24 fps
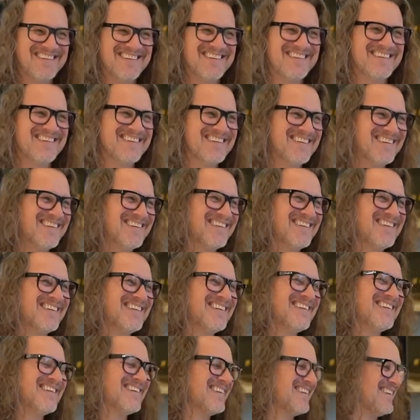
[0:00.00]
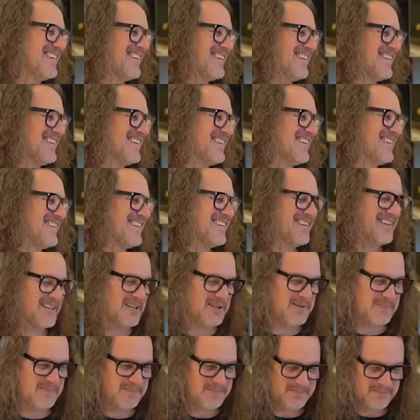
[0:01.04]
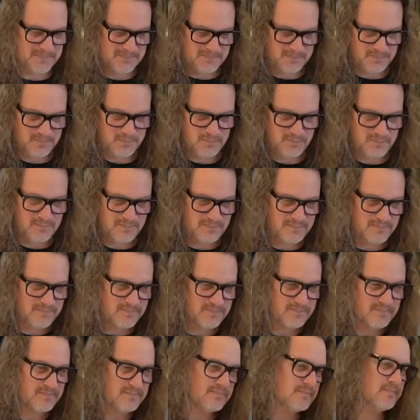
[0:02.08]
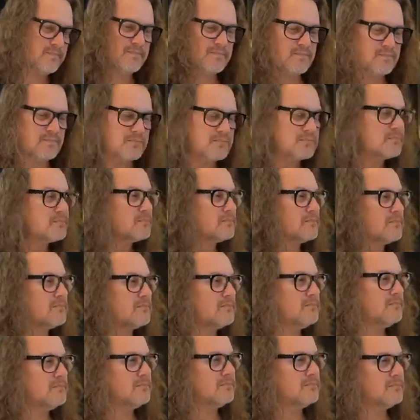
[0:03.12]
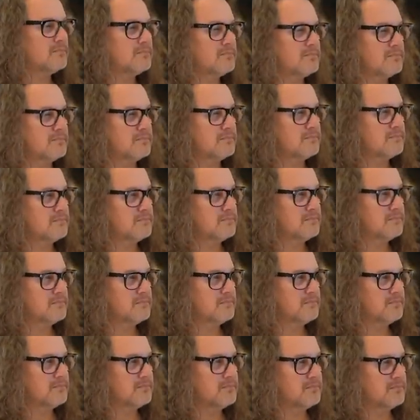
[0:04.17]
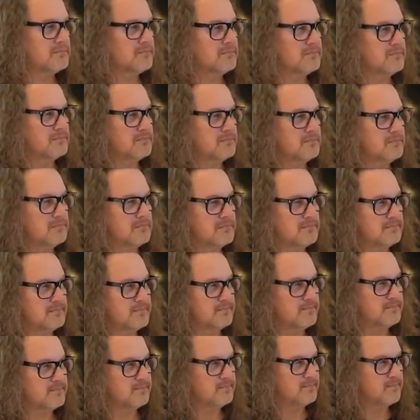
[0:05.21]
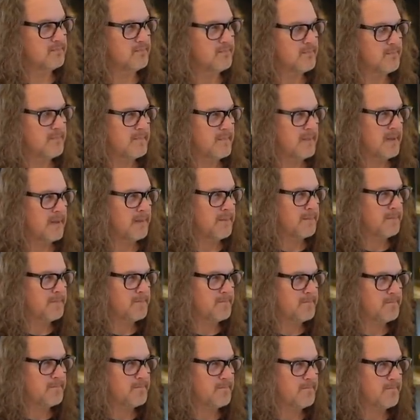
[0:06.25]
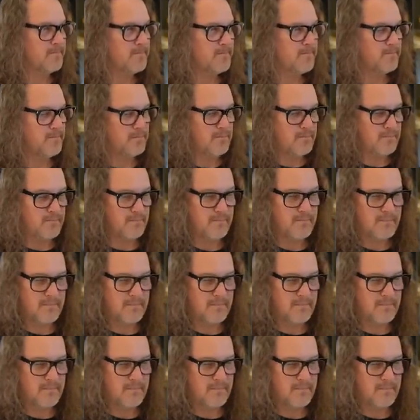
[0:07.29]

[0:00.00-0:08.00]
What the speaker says: This person isn't speaking.